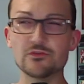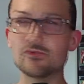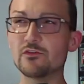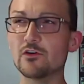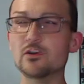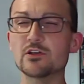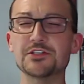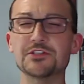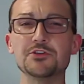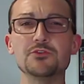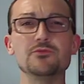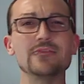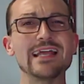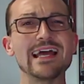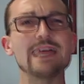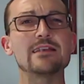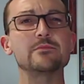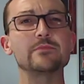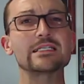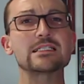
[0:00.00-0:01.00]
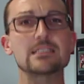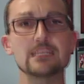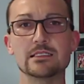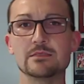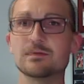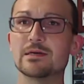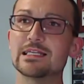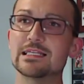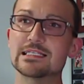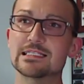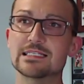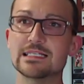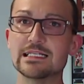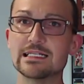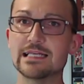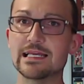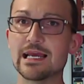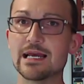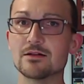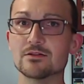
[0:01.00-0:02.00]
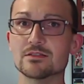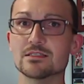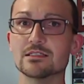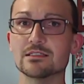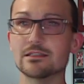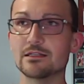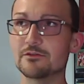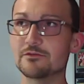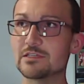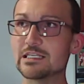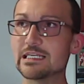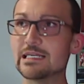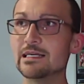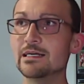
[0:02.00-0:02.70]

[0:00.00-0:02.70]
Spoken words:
voted unanimously by the city council of the